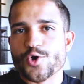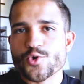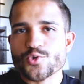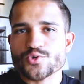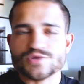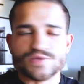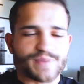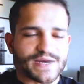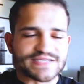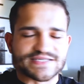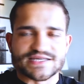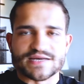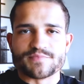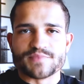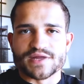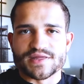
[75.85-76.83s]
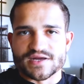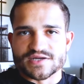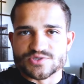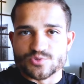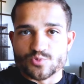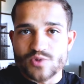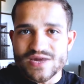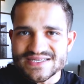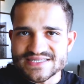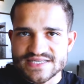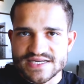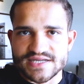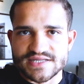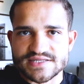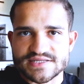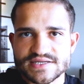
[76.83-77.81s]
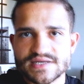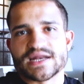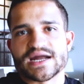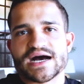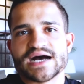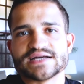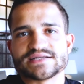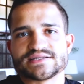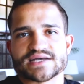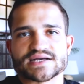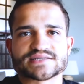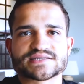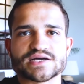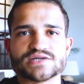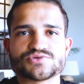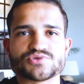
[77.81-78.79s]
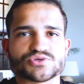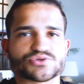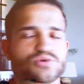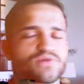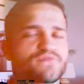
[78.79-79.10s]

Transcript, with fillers: owned by somebody that is resident in a high tax country.